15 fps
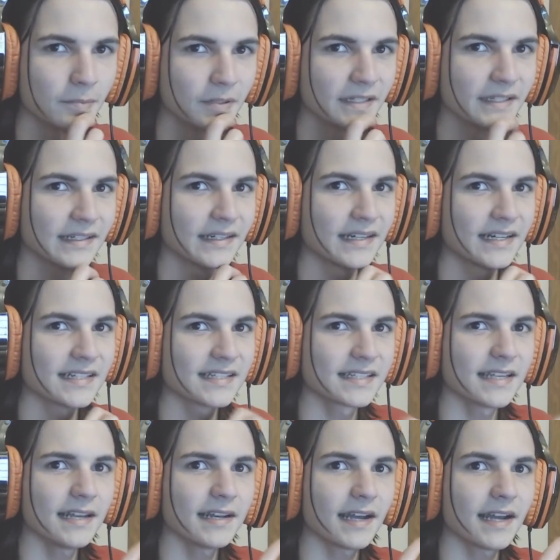But
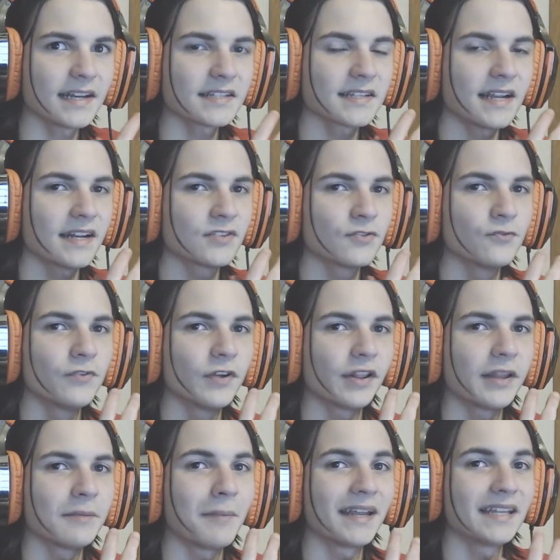instead, I decided to
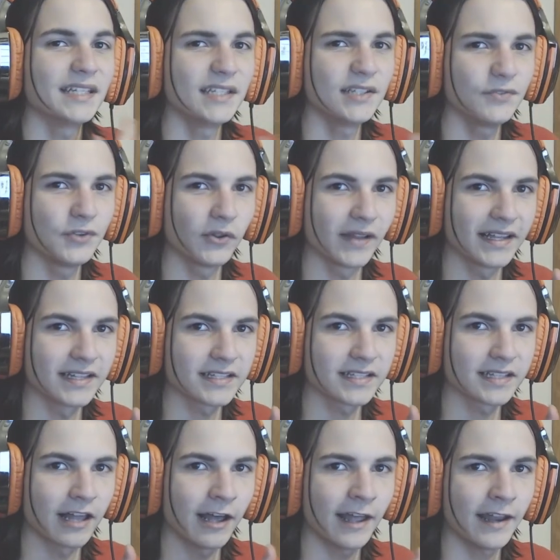fill in my Eviolite
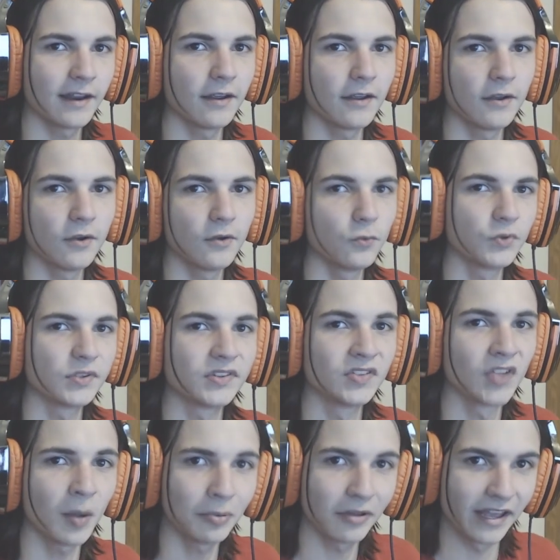slot with
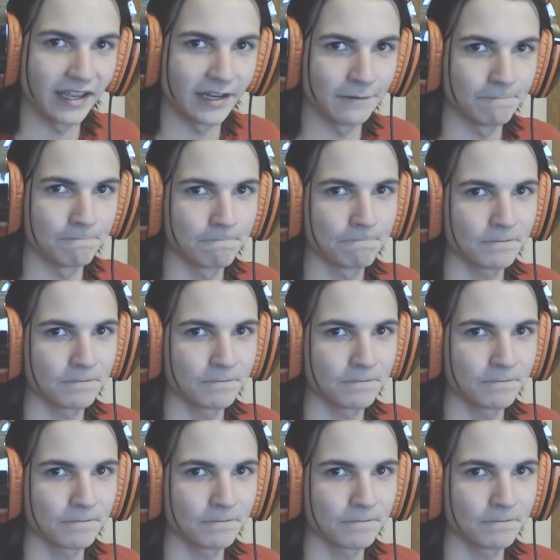Doublade,